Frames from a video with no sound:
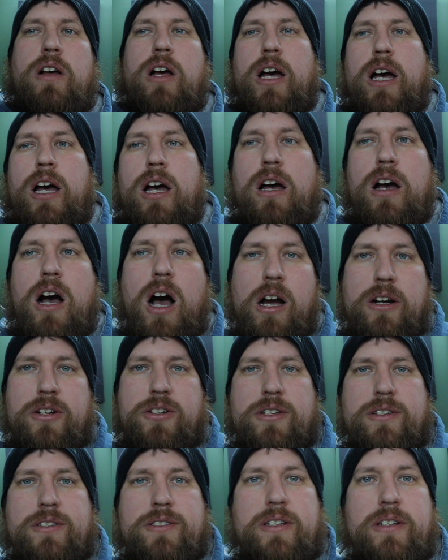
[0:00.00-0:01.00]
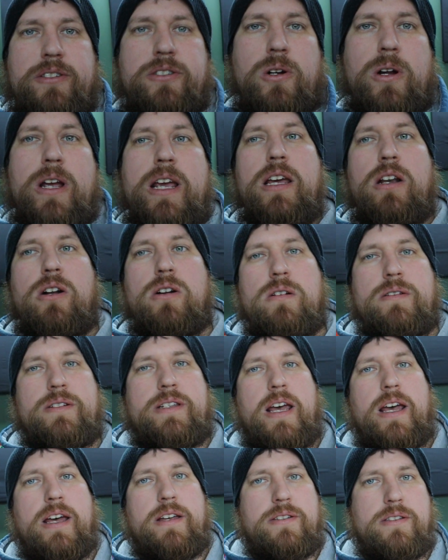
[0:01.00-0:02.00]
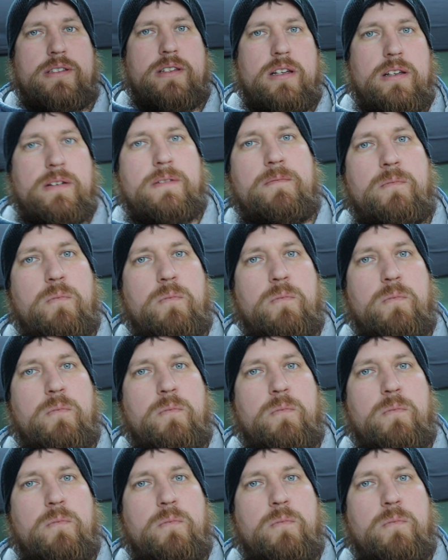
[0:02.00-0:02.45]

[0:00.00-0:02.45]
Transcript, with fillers: uh, oxygen sensor heater test.